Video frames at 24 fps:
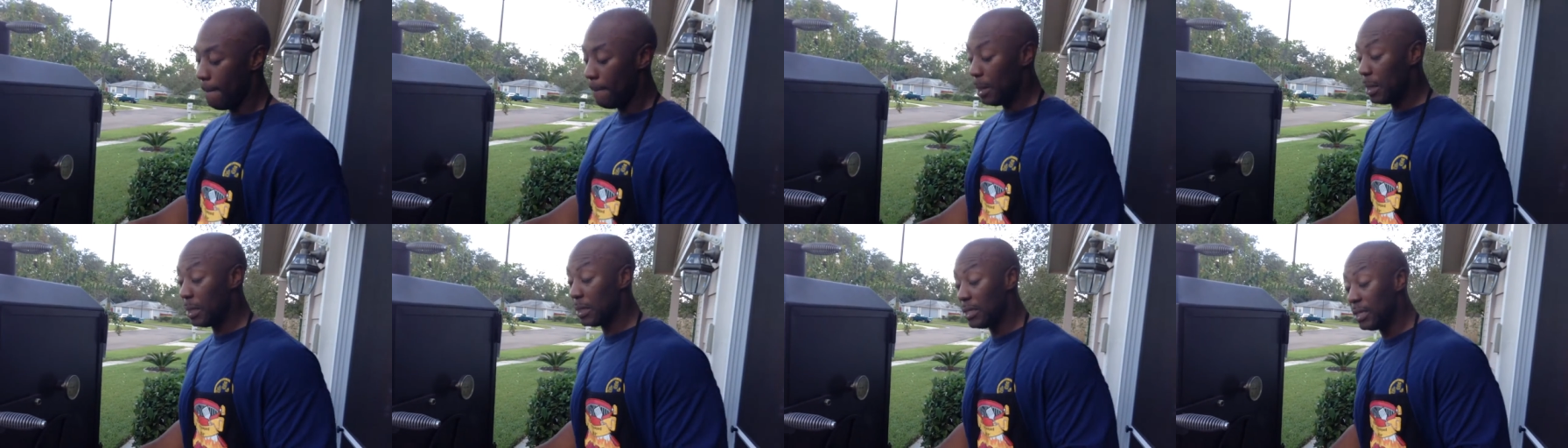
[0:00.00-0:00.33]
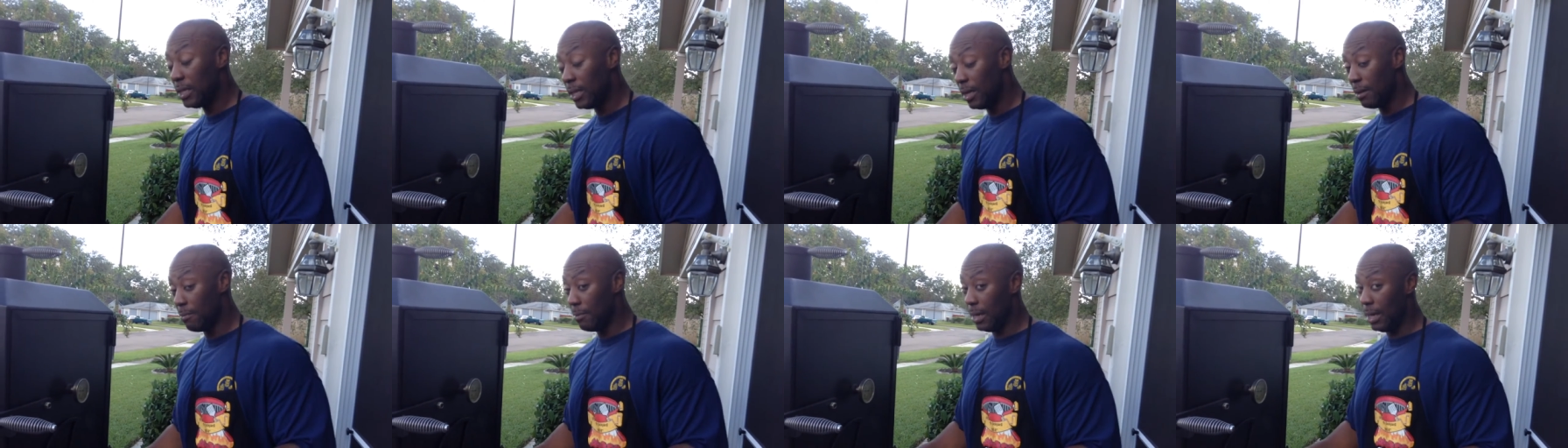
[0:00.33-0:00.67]
But
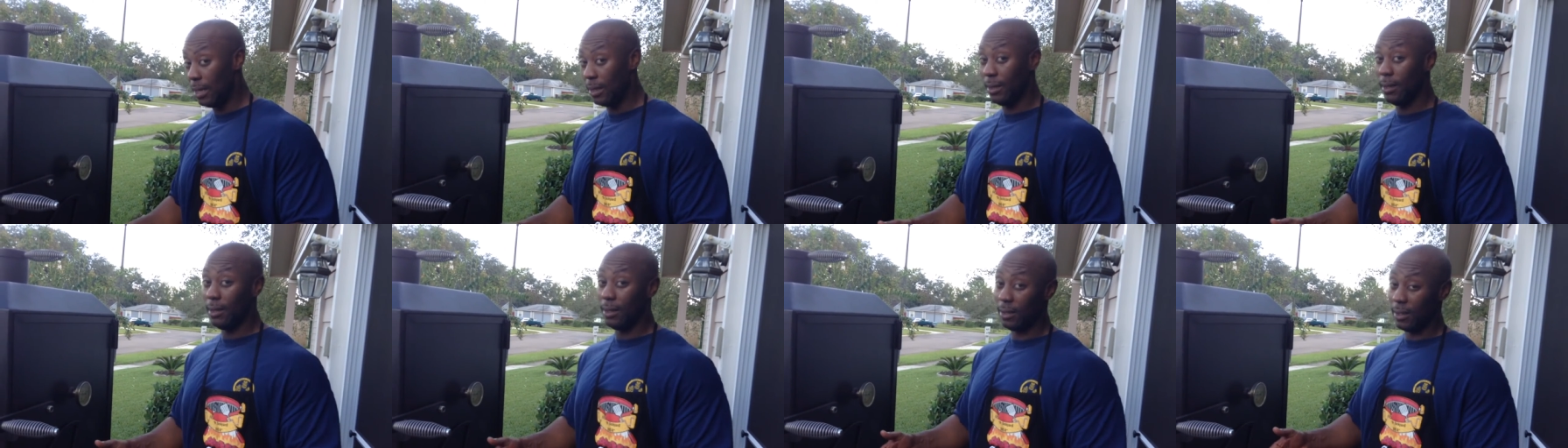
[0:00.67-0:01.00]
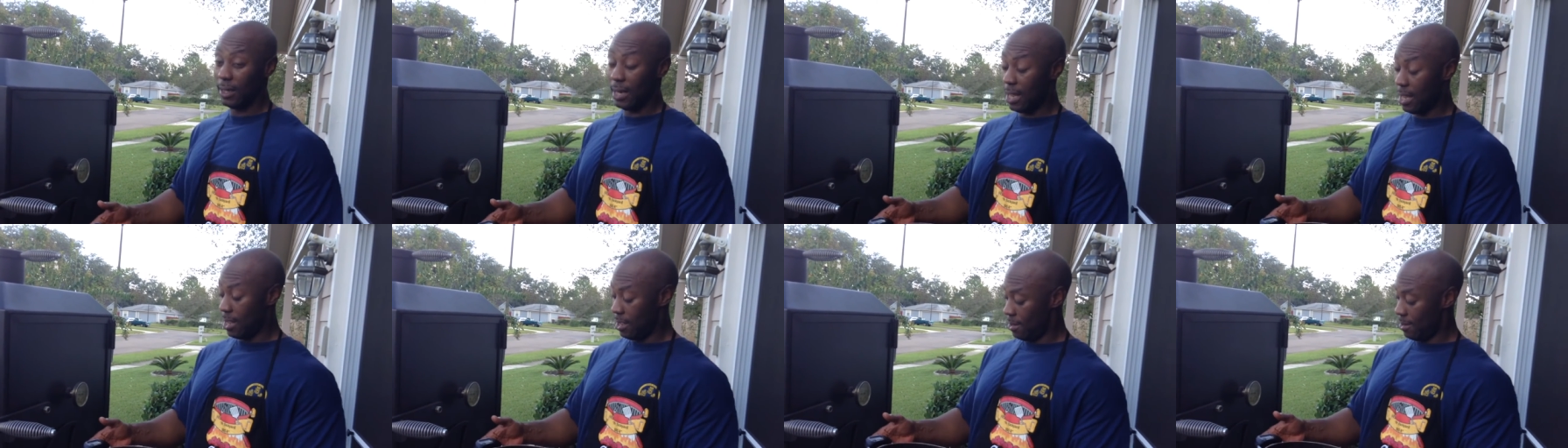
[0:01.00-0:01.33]
she give me that look
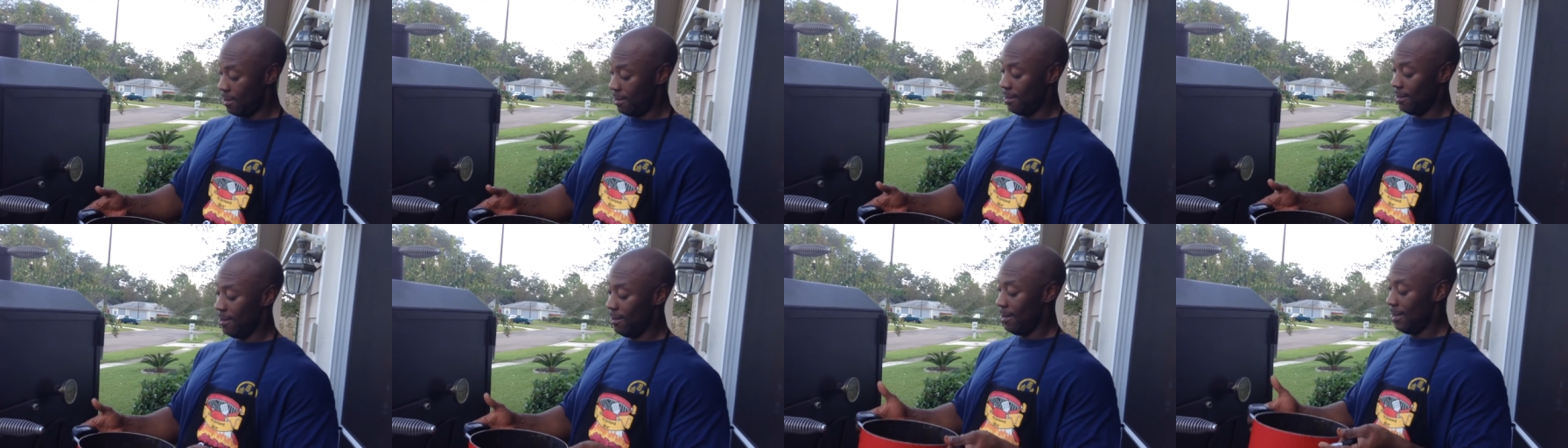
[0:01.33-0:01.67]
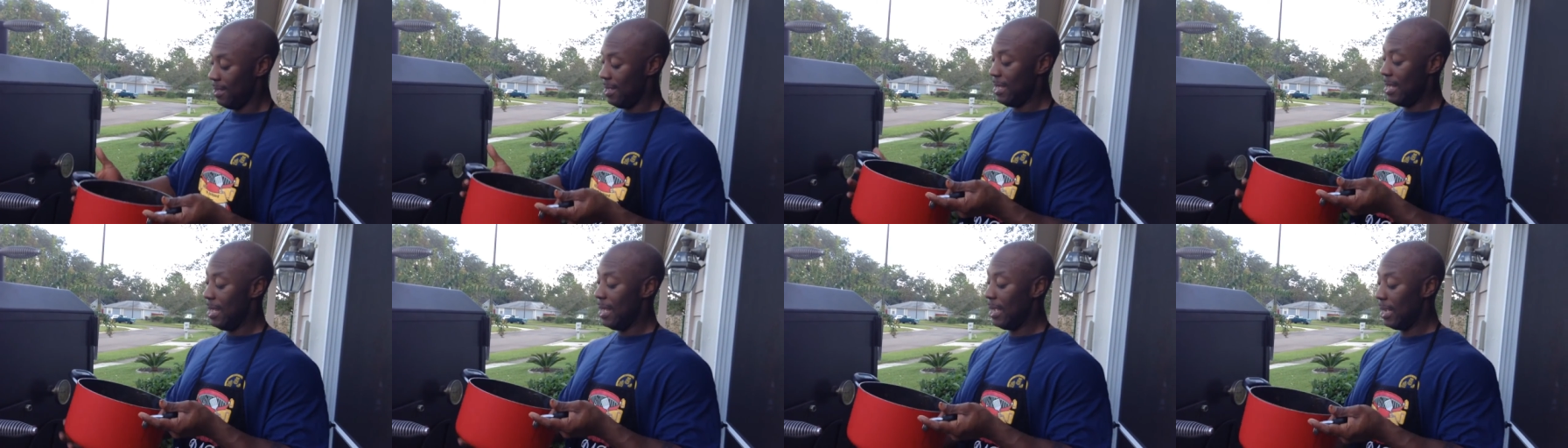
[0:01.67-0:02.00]
now.
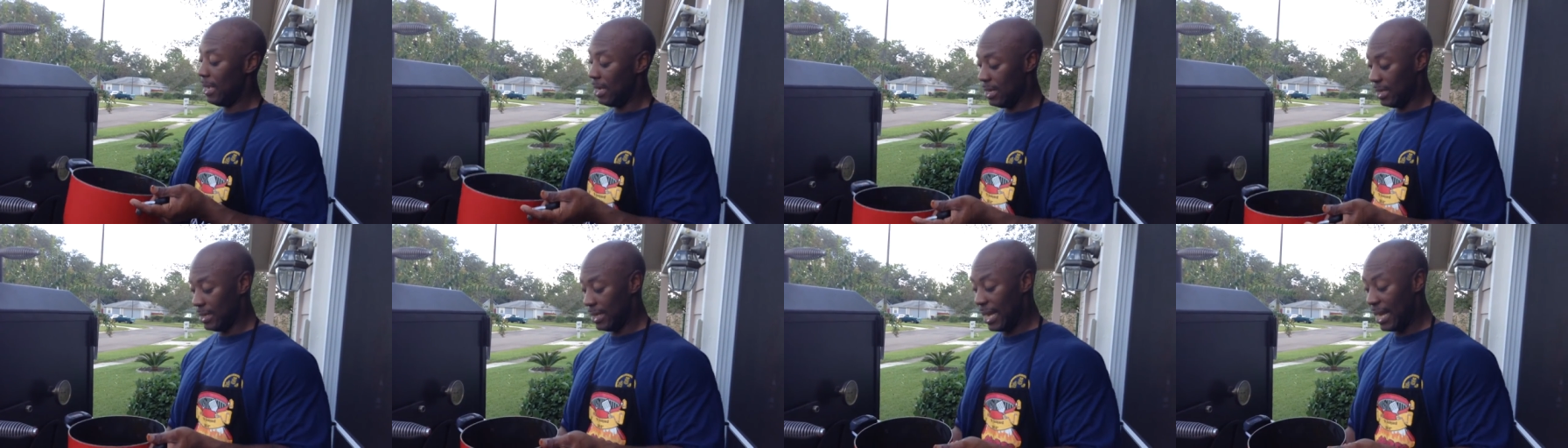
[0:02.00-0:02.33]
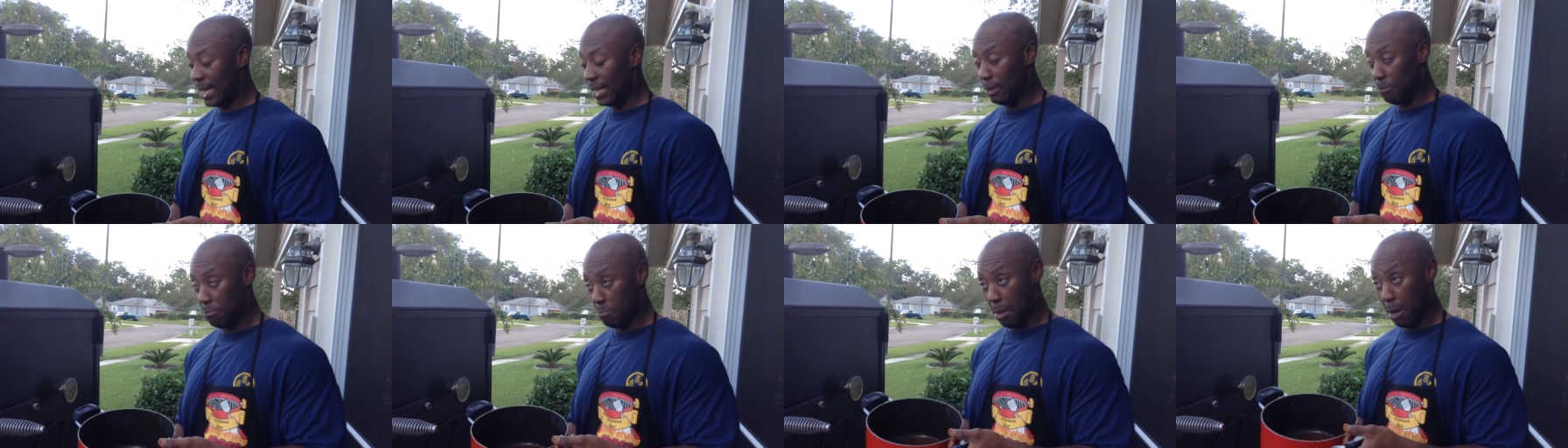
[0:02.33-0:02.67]
Cause I